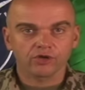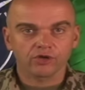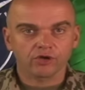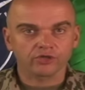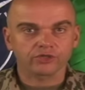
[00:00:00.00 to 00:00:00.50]

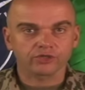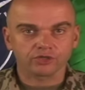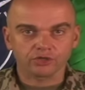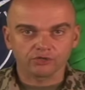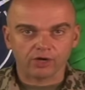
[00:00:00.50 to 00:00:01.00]
causing
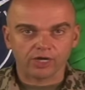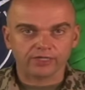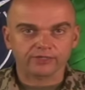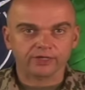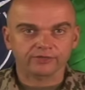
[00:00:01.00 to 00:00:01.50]
two
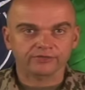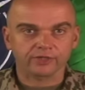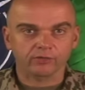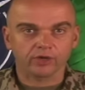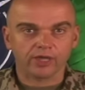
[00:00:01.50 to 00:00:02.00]
ISAF
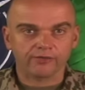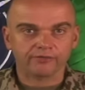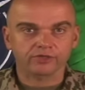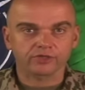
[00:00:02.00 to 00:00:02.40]
and one Afghan